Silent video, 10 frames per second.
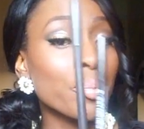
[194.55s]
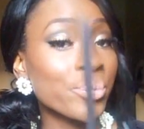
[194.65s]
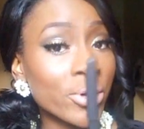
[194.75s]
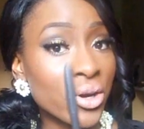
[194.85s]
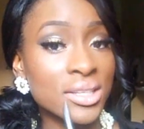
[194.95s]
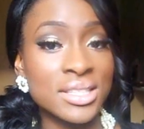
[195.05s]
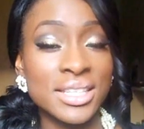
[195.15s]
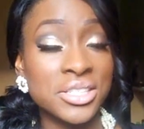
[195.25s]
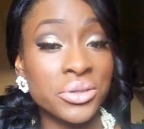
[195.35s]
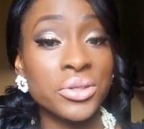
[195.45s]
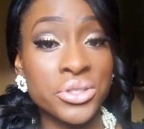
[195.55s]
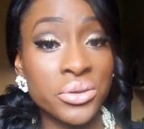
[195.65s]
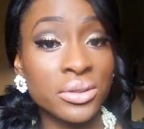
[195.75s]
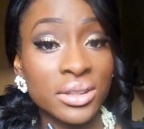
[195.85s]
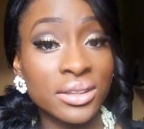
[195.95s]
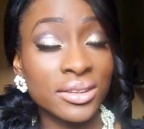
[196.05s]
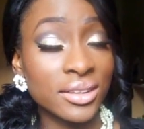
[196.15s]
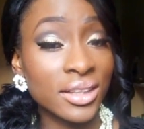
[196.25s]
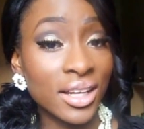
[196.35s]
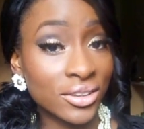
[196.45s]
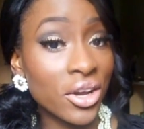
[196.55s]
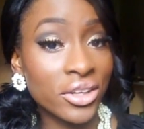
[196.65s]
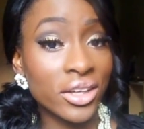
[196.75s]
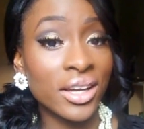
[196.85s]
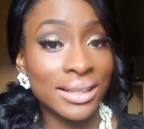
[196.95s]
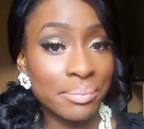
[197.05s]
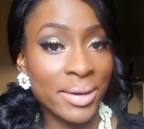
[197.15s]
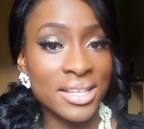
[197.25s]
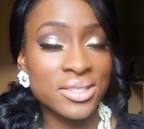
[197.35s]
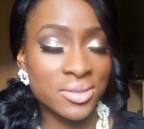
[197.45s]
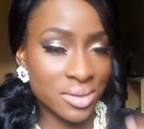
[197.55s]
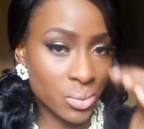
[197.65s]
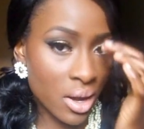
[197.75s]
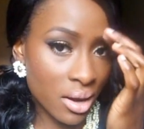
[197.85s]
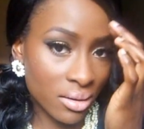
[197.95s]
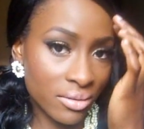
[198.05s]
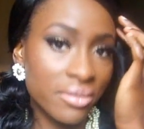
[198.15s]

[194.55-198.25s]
but they do do longer lip pencils as well